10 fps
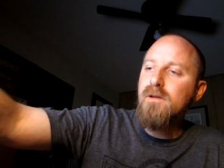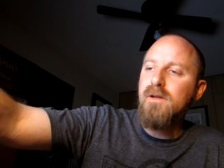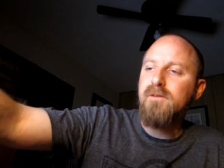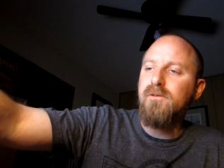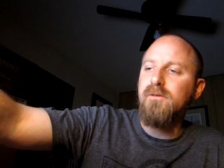
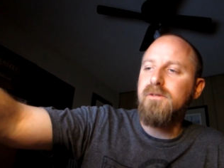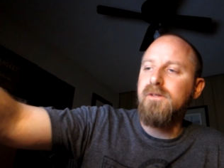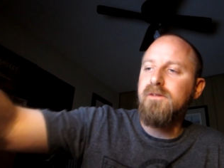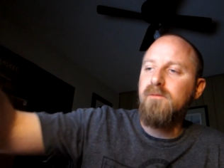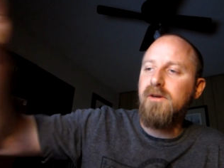Yeah, so
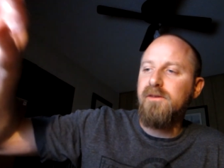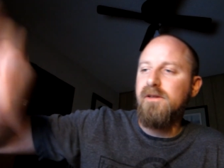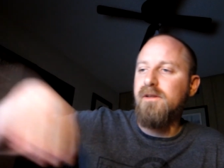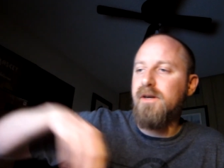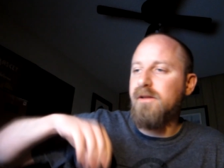to summarize, the
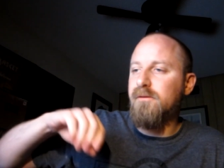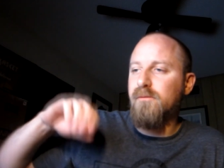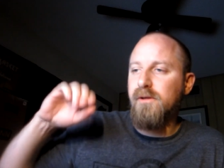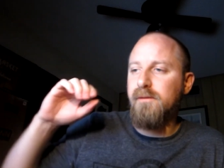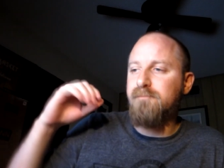Inland Island,
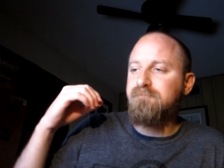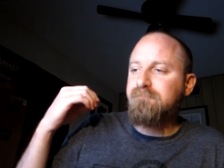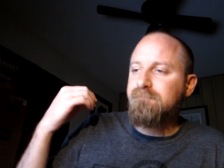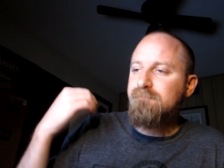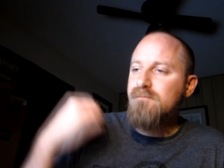really
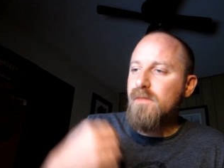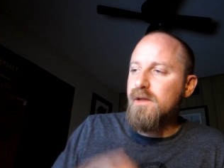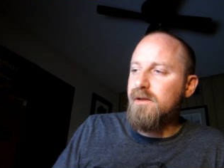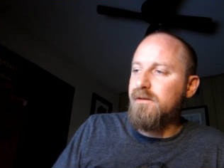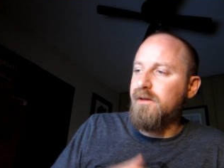
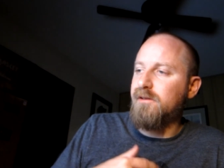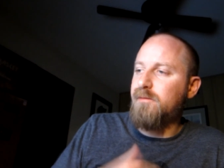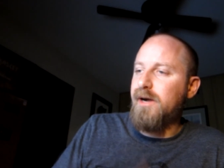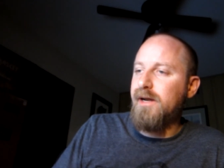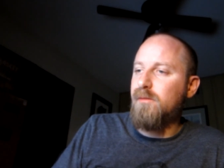intense
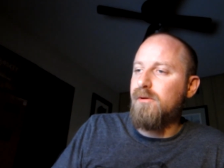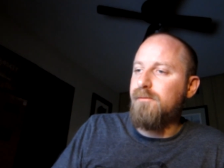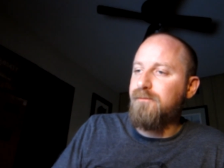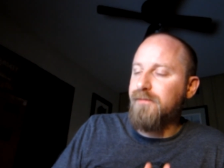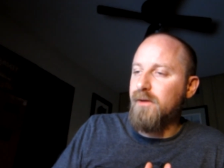pineapple,
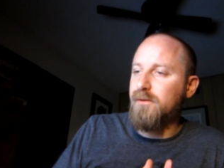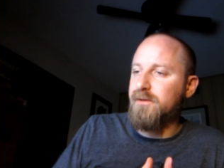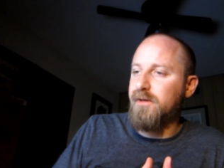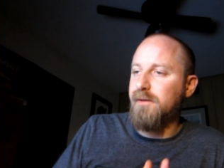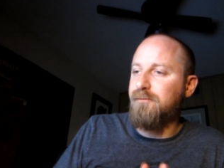I would
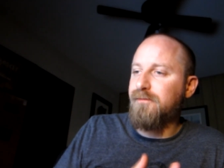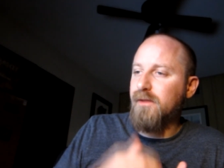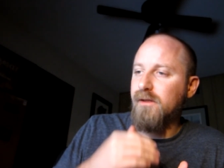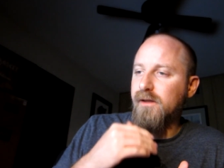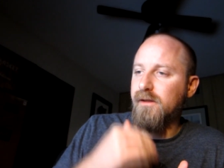say.
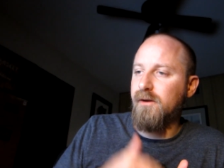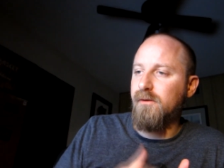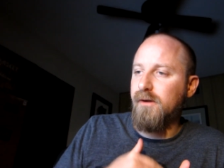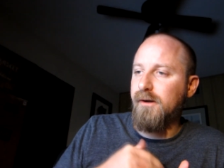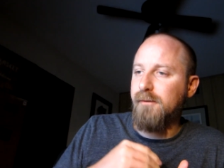I like that,
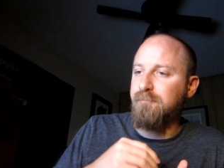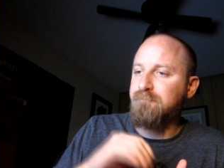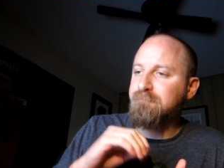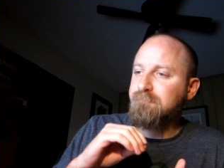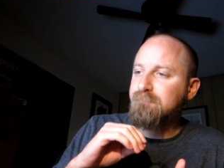um,
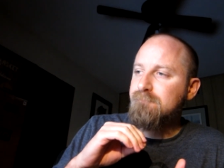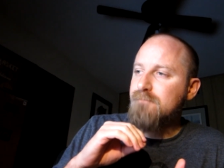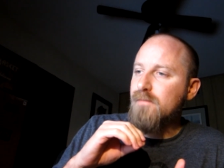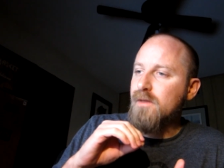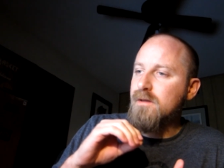
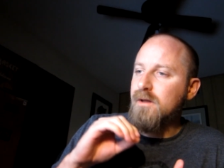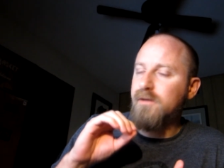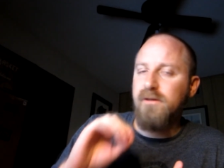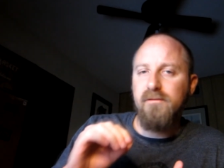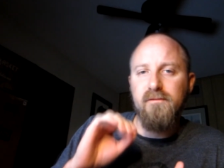
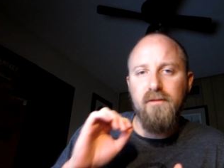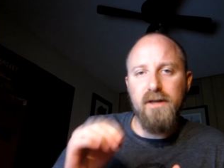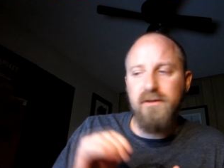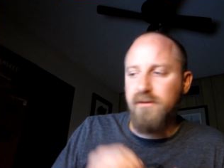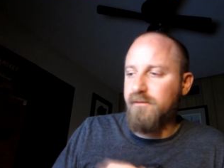us say
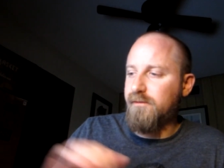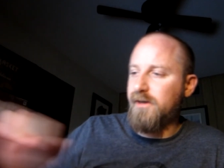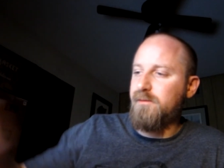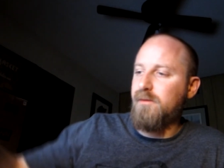fresh, fresh